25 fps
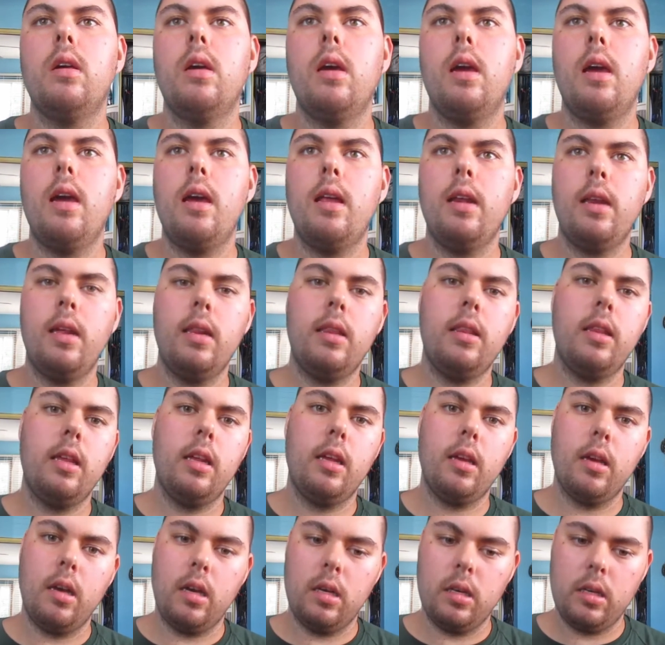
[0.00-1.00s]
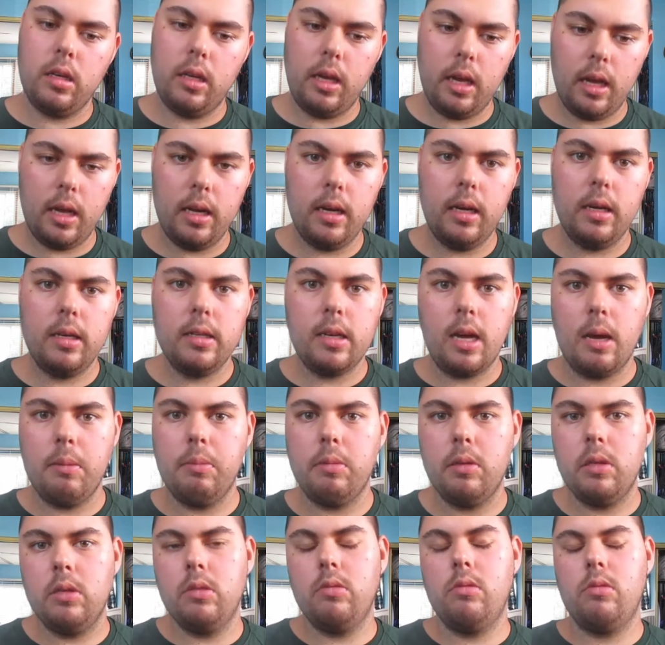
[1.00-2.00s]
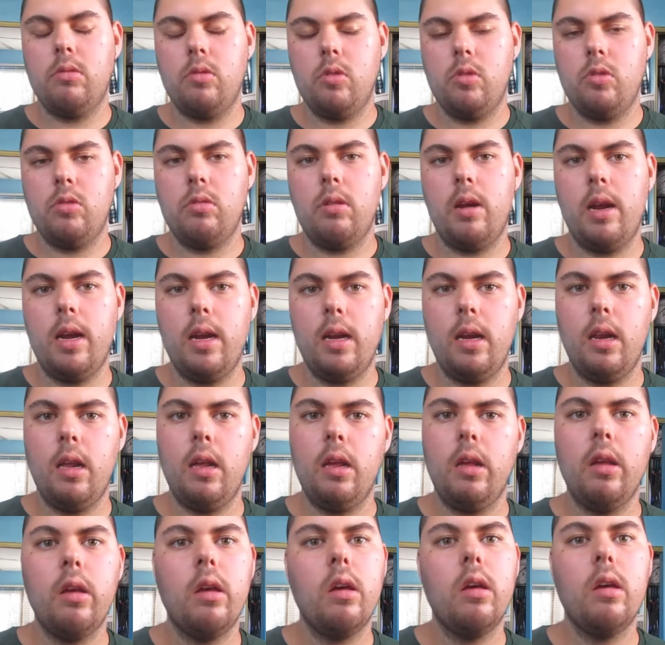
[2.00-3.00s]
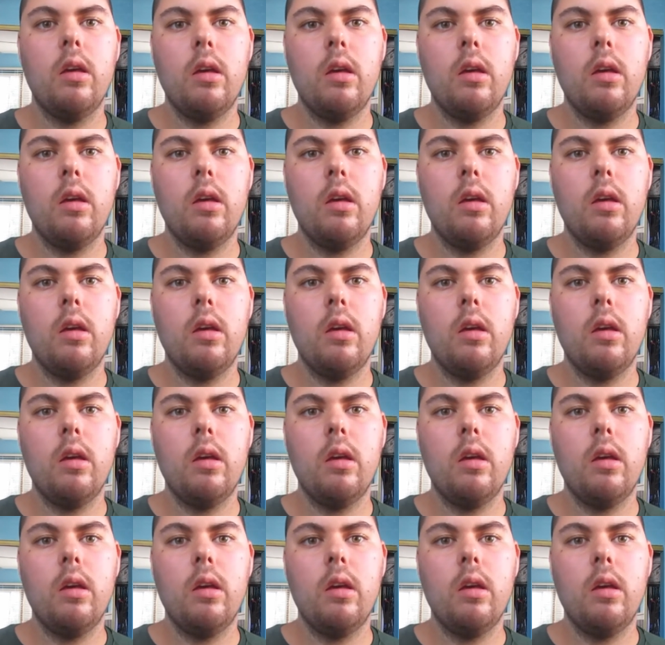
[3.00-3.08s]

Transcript: anything on any type of training